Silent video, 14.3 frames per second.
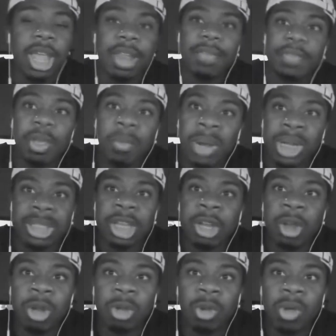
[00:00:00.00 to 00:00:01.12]
if you want to sit
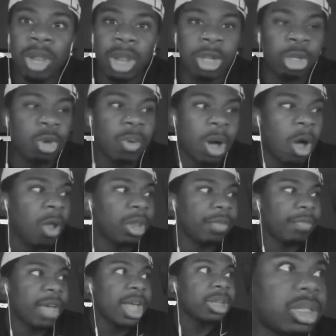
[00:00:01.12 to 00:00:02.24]
there and do an
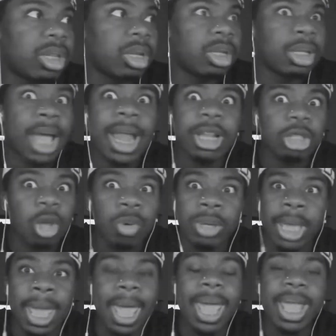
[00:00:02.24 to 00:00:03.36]
OnlyFans, that is
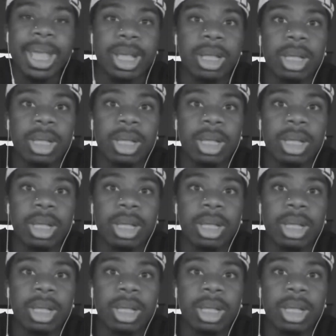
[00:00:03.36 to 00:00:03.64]
okay.